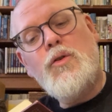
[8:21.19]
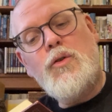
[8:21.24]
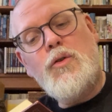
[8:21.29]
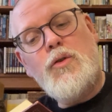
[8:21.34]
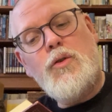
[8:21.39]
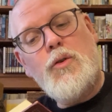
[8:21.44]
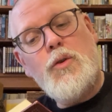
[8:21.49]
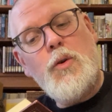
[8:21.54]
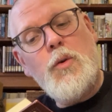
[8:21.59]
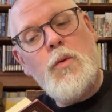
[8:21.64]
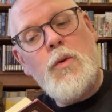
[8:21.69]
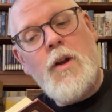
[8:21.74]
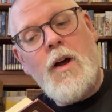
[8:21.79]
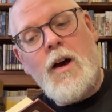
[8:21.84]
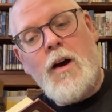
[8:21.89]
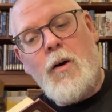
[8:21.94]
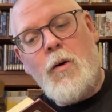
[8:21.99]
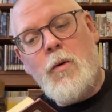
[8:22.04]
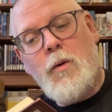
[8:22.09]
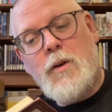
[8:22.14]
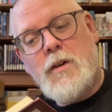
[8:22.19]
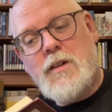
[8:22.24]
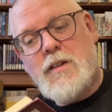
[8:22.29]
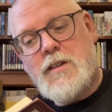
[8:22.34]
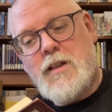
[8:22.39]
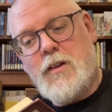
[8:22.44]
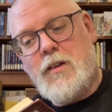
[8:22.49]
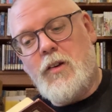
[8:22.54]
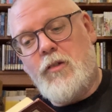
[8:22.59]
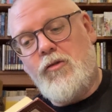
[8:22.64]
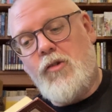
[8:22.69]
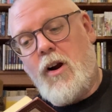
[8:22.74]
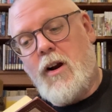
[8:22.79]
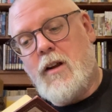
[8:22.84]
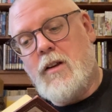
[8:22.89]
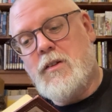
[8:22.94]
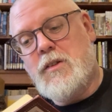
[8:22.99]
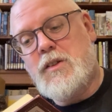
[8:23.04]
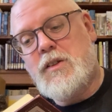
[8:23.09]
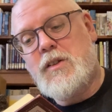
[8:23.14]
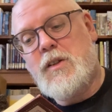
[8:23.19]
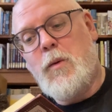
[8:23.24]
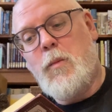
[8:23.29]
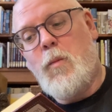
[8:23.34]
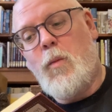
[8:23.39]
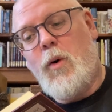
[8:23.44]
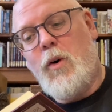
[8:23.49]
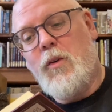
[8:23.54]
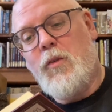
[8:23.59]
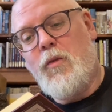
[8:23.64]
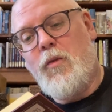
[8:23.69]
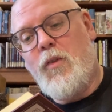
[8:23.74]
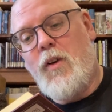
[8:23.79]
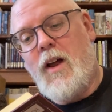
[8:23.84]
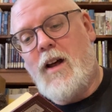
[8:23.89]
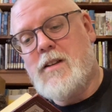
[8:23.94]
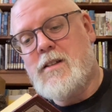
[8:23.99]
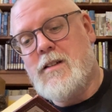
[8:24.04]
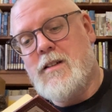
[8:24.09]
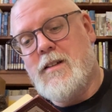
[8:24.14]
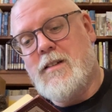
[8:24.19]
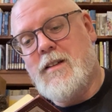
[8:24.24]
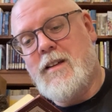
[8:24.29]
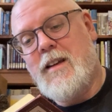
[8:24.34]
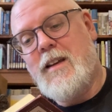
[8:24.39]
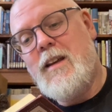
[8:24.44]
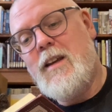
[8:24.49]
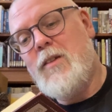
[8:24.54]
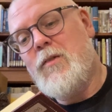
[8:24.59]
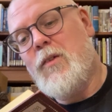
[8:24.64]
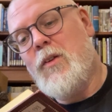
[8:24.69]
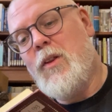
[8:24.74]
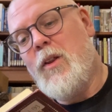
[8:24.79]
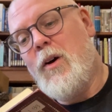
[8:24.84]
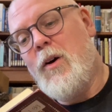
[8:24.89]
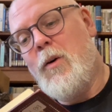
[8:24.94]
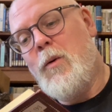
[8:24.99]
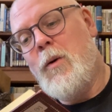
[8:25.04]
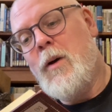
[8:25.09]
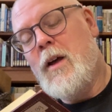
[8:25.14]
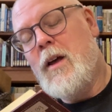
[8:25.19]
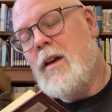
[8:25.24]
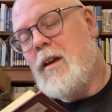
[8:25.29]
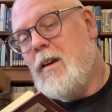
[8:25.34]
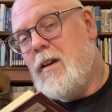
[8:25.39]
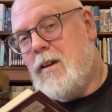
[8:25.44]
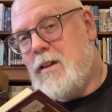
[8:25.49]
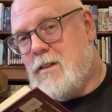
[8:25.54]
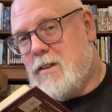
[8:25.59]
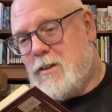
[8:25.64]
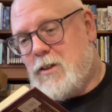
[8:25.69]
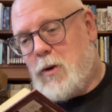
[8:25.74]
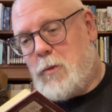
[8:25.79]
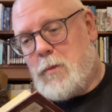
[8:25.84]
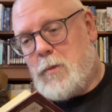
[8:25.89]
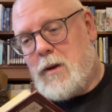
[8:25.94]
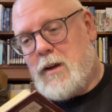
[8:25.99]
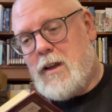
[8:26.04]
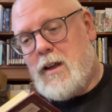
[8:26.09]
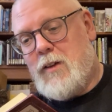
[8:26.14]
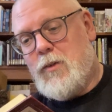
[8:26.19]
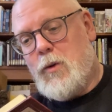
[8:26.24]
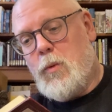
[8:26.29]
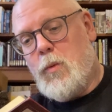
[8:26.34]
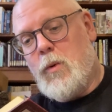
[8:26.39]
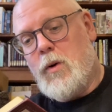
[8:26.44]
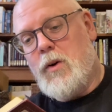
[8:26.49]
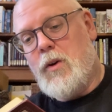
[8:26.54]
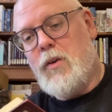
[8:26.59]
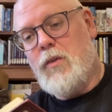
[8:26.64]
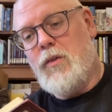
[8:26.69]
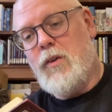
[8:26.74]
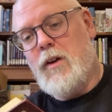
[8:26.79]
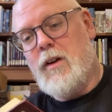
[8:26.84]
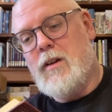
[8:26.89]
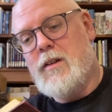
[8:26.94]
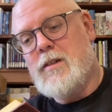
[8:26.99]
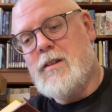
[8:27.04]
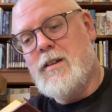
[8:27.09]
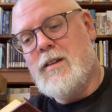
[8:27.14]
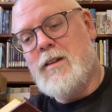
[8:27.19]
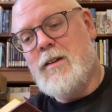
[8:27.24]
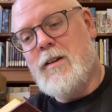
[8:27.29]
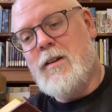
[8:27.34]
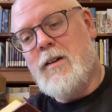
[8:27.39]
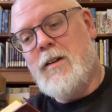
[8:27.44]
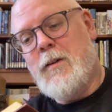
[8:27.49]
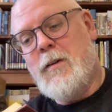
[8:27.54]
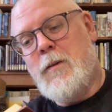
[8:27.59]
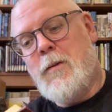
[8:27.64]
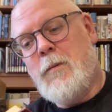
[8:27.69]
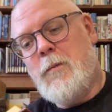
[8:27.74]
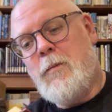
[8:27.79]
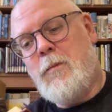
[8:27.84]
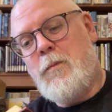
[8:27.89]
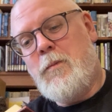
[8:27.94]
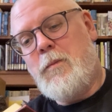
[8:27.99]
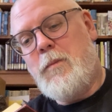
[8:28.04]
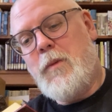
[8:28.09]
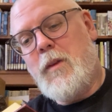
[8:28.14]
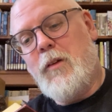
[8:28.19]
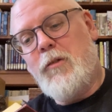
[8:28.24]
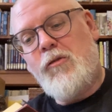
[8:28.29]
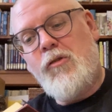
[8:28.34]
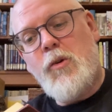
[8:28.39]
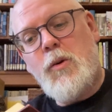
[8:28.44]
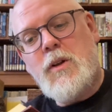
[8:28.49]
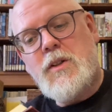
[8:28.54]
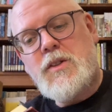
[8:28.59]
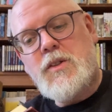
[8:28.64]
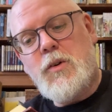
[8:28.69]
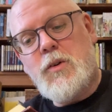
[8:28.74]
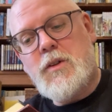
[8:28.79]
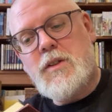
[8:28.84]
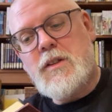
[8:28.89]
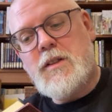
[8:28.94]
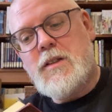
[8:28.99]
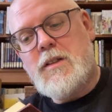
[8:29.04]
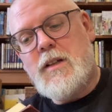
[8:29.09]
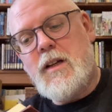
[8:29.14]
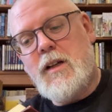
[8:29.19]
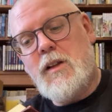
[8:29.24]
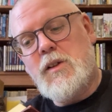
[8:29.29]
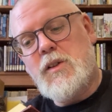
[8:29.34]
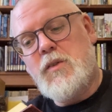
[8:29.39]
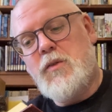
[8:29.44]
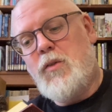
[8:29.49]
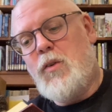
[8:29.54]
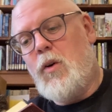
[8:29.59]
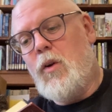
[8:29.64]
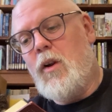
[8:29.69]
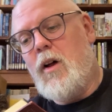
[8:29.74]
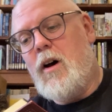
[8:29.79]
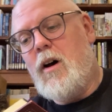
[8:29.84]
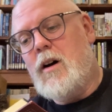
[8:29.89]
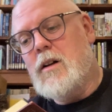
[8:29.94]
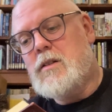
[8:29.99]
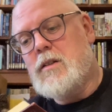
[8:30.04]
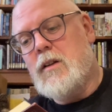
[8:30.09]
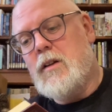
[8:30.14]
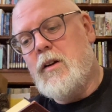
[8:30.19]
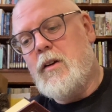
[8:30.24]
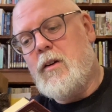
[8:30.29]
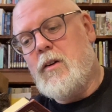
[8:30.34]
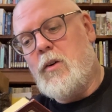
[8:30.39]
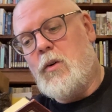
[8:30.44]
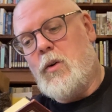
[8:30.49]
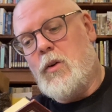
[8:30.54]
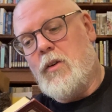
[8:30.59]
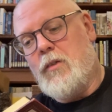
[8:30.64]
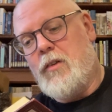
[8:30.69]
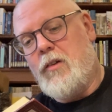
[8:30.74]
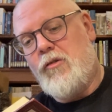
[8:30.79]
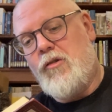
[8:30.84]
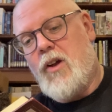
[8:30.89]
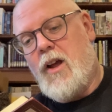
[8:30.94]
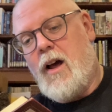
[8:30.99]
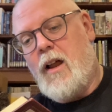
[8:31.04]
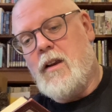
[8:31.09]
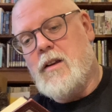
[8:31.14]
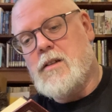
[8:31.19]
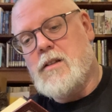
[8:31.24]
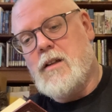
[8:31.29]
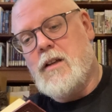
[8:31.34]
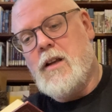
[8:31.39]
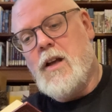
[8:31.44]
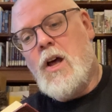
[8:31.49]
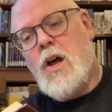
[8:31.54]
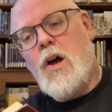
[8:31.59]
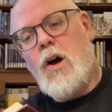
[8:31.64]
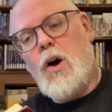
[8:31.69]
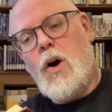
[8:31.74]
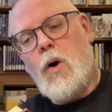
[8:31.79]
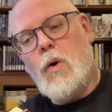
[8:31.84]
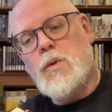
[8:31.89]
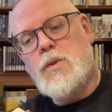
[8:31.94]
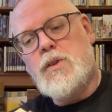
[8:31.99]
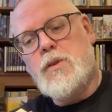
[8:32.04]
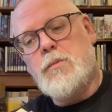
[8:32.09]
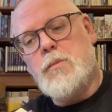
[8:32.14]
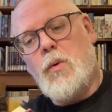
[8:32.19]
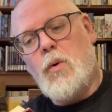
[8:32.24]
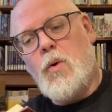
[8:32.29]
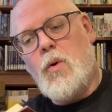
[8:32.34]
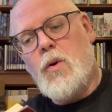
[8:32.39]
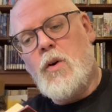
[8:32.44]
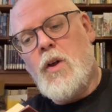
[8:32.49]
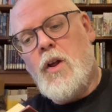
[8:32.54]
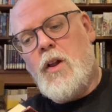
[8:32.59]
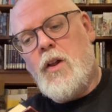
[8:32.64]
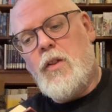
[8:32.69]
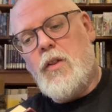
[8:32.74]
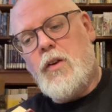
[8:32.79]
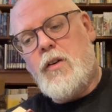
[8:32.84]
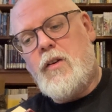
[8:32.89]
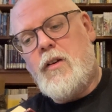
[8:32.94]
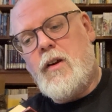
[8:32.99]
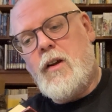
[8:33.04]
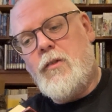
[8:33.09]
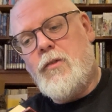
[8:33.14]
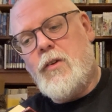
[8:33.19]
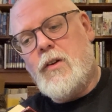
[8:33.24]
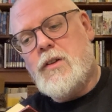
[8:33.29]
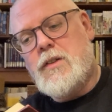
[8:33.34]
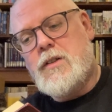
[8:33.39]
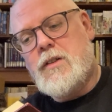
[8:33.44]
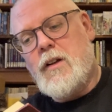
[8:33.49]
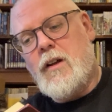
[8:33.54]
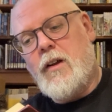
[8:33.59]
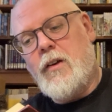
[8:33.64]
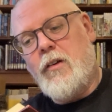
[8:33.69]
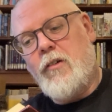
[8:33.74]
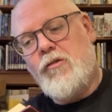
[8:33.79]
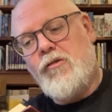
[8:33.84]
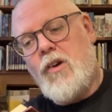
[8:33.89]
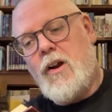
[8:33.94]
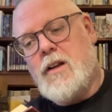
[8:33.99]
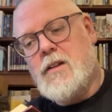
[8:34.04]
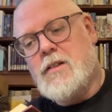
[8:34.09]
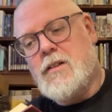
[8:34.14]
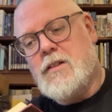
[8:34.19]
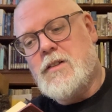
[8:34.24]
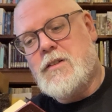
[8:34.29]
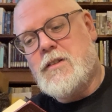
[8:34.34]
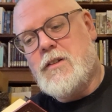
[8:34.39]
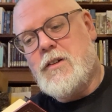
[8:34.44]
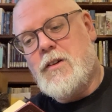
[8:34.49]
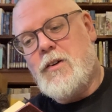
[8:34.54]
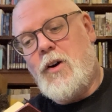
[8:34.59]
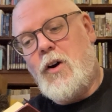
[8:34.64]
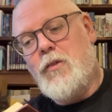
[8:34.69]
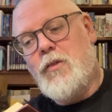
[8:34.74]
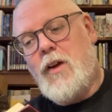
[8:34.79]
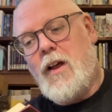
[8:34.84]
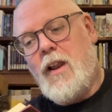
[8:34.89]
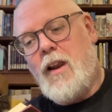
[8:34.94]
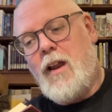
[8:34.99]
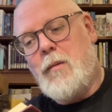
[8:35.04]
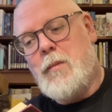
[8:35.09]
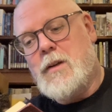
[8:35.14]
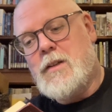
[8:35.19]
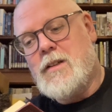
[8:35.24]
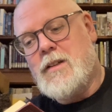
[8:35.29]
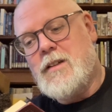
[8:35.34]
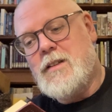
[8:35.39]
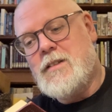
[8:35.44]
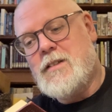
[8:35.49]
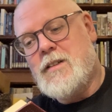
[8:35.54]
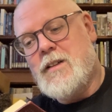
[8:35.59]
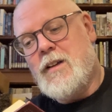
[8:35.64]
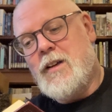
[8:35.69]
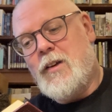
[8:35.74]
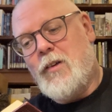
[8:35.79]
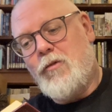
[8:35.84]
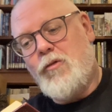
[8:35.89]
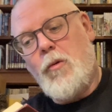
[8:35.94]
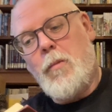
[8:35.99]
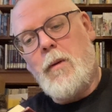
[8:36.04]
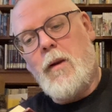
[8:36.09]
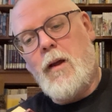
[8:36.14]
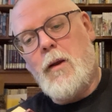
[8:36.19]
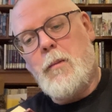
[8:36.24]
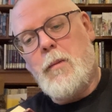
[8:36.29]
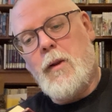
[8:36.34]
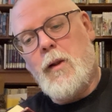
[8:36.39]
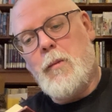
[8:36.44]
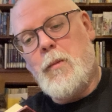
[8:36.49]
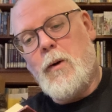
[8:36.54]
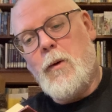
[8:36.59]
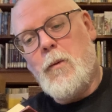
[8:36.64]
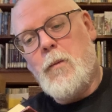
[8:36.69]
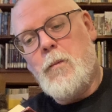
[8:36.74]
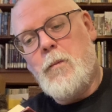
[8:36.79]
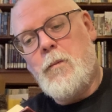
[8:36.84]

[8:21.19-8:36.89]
Do you now? Said the dragon, somewhat flattered, even though he did not believe a word of it. Truly songs and tales fall utterly short of the reality, O Smaug, the chiefest and greatest of calamities, replied Bilbo.